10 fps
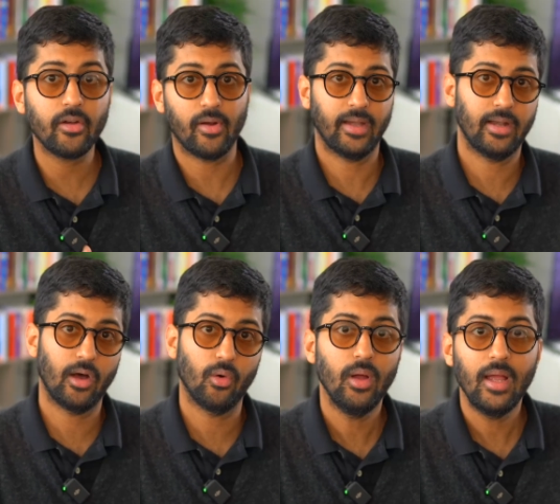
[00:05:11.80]
right now
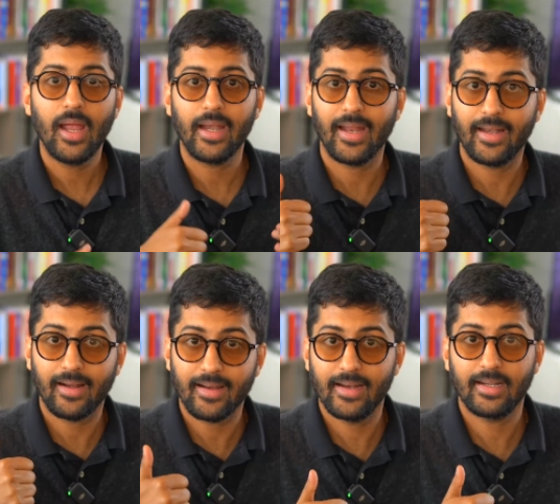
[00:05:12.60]
and get a
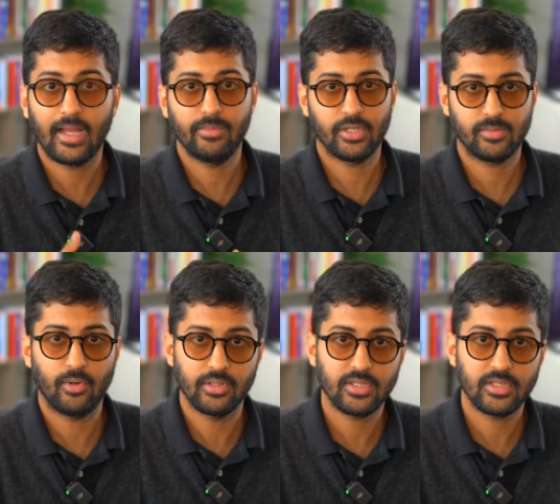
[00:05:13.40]
real-time response.